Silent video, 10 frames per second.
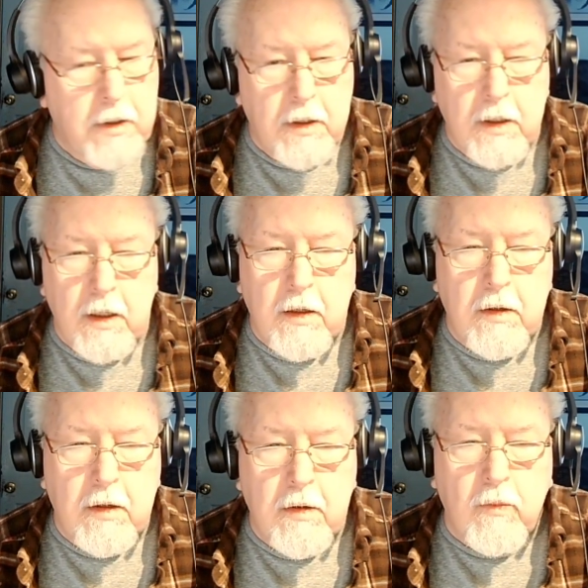
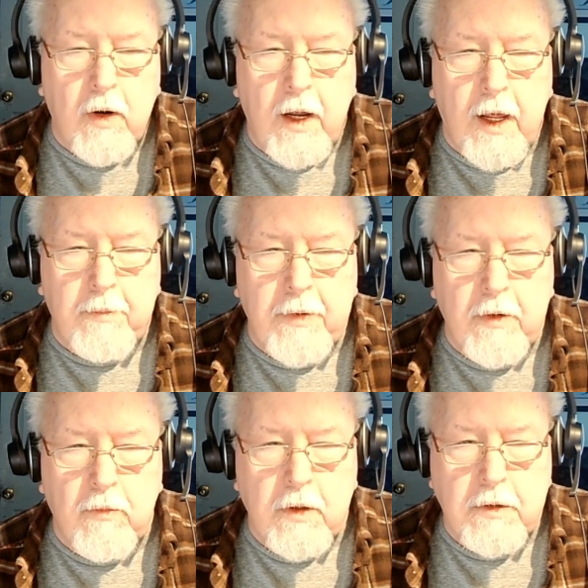And what happened
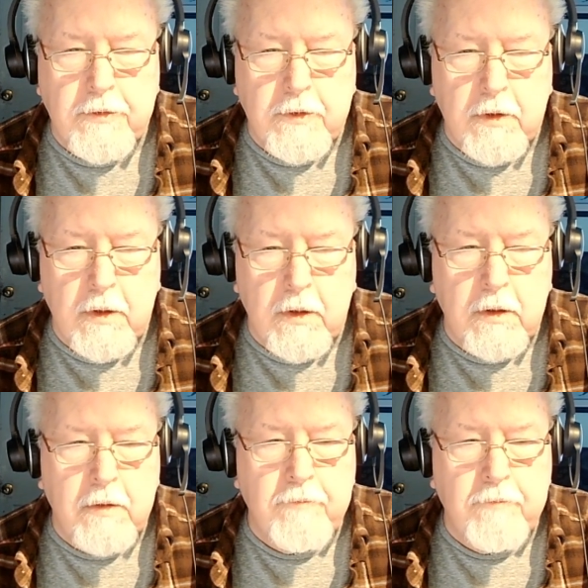was uh,